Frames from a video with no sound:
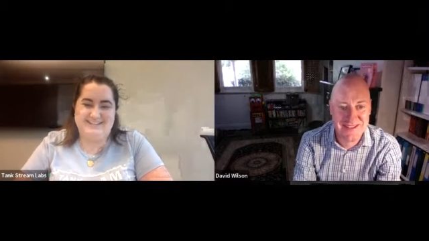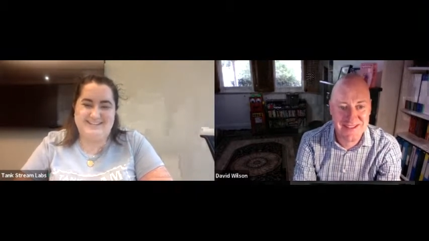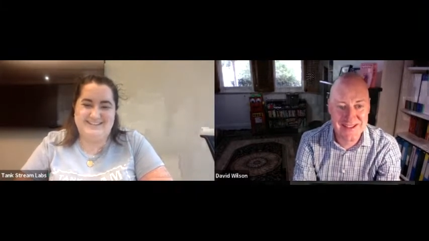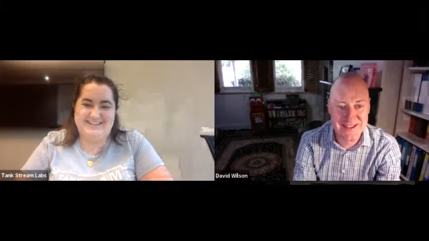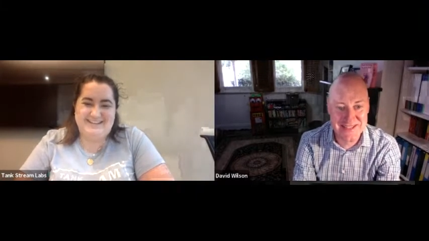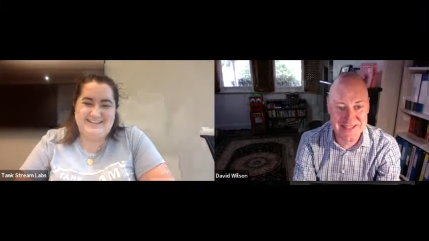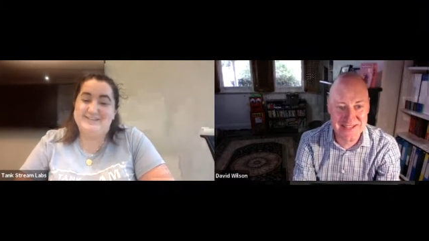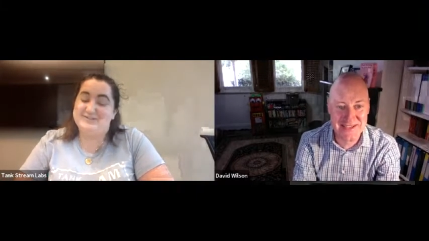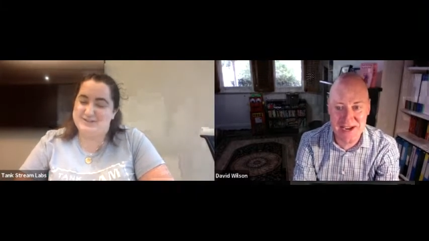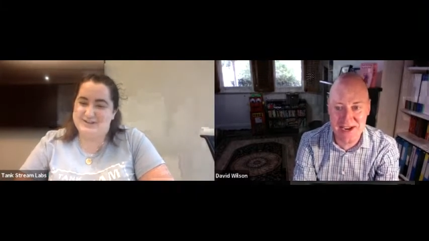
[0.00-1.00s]
Speaker 1: it's just a
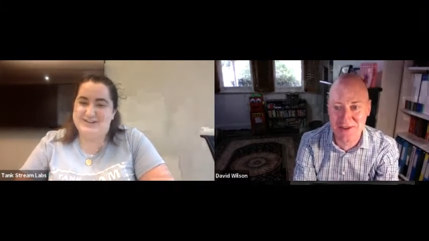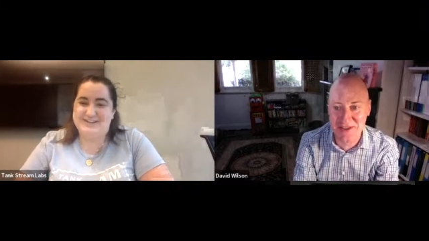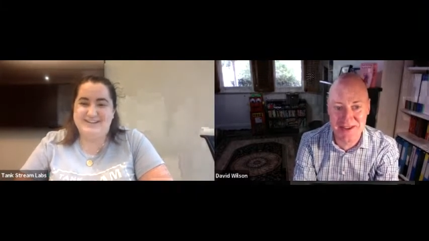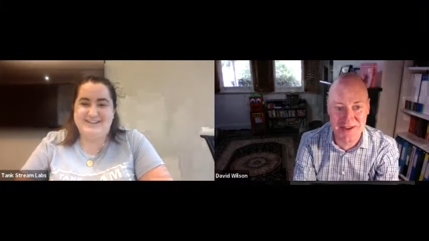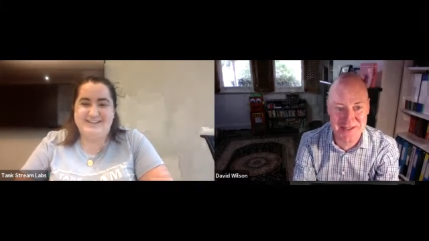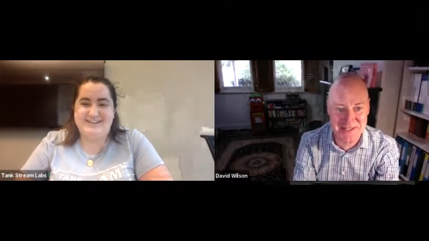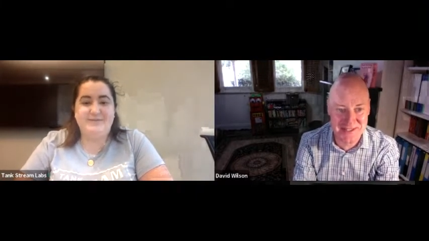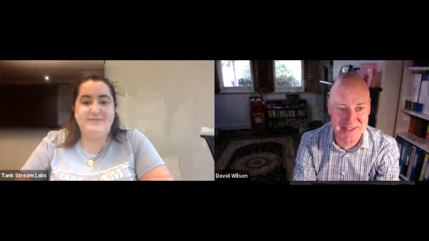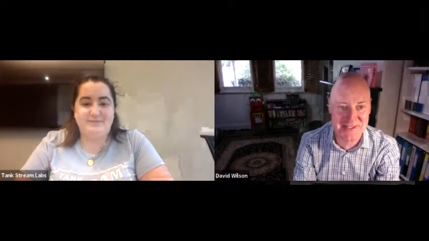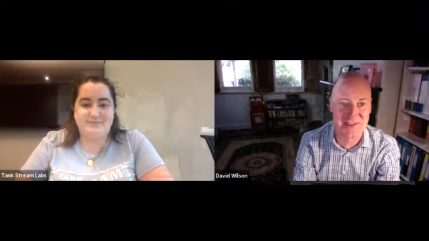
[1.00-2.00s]
juggle you're constantly
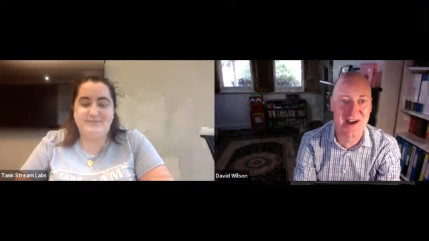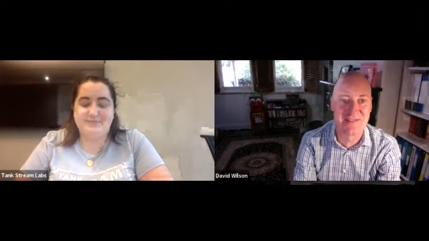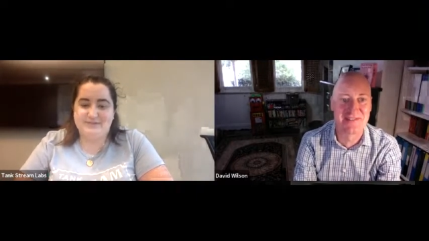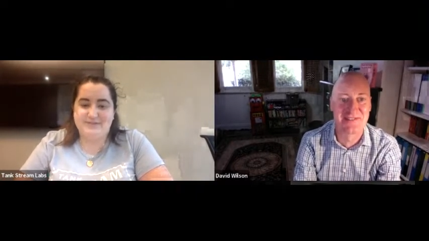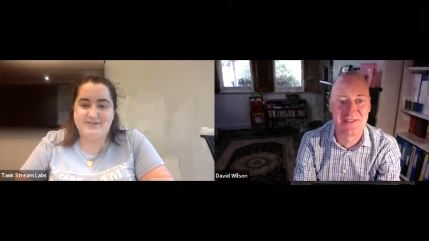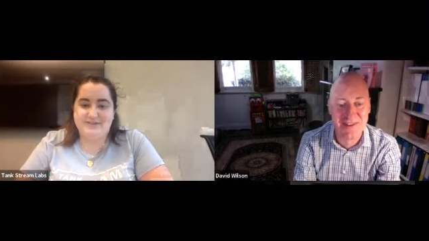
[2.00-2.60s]
striving for.